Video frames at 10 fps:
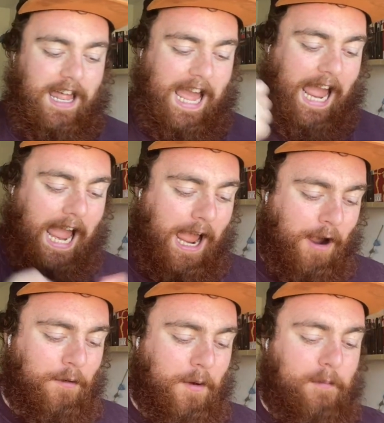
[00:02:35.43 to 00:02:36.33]

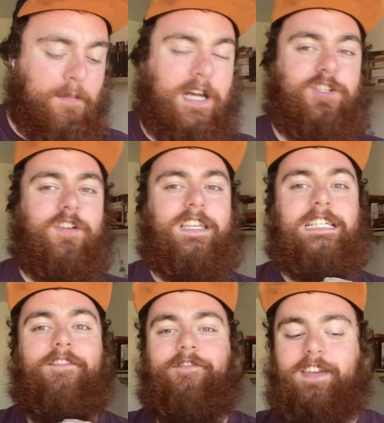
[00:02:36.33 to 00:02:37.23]
How much of
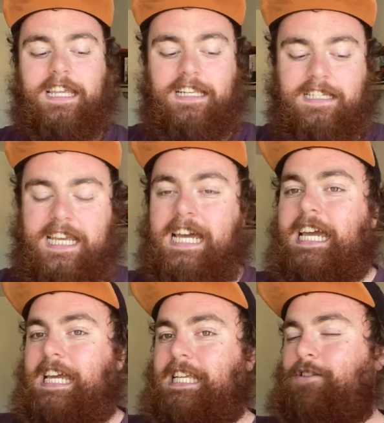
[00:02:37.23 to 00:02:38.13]
these feels
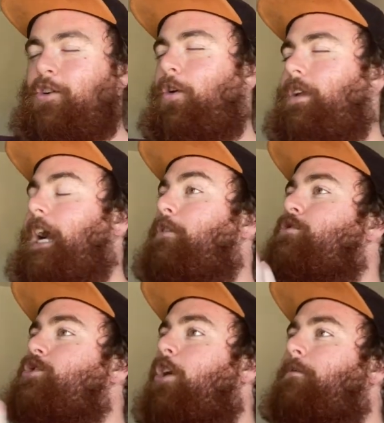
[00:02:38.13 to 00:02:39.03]
is gold. I know
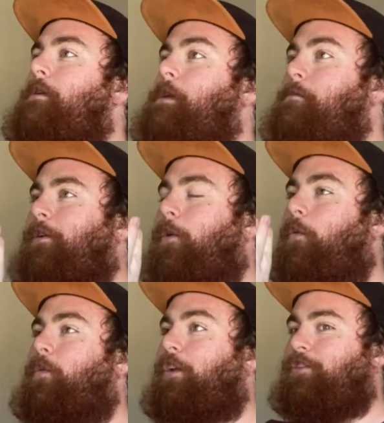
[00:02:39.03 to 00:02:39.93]
so many people
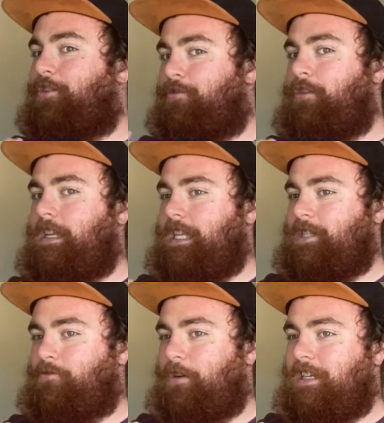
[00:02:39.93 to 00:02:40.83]
want to read
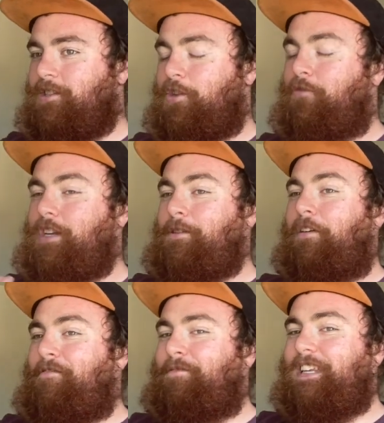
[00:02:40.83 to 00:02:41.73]
this one. So the reason
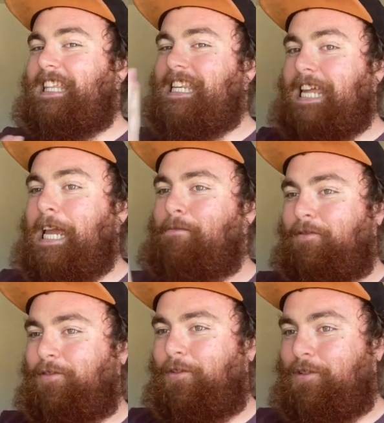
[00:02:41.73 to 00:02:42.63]
why I put it the day
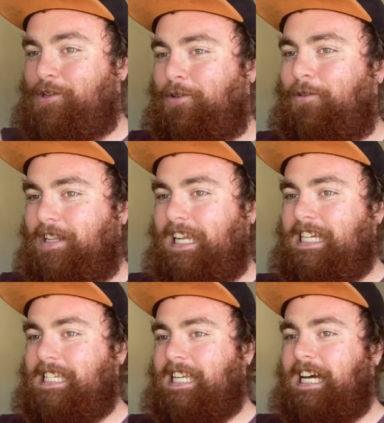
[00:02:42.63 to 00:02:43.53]
before the
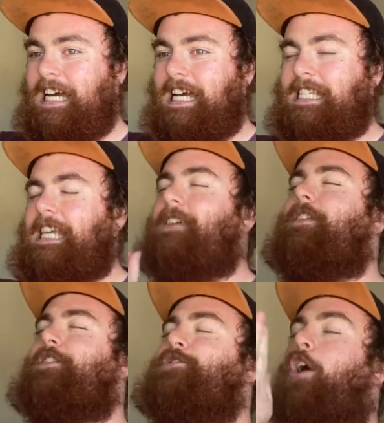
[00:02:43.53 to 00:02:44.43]
shortlist is that even
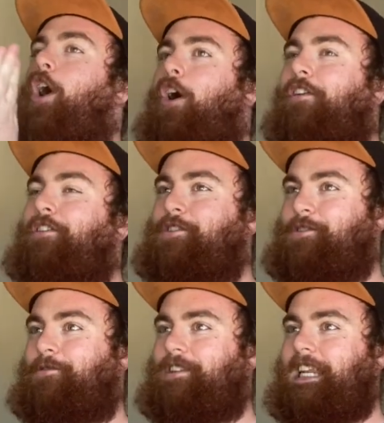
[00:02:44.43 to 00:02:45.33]
if it's not on the
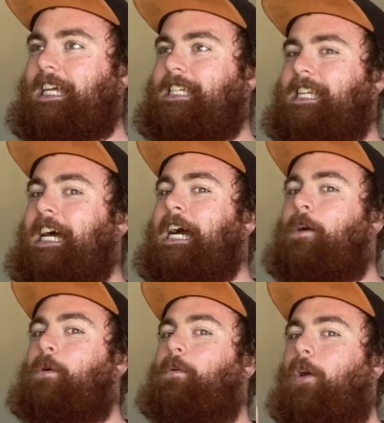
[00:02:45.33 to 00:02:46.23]
shortlist,
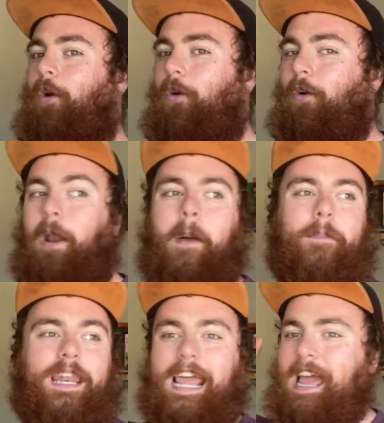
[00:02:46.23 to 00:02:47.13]
we will all
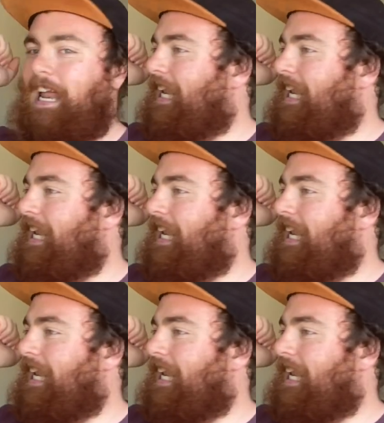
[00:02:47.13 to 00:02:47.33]
be like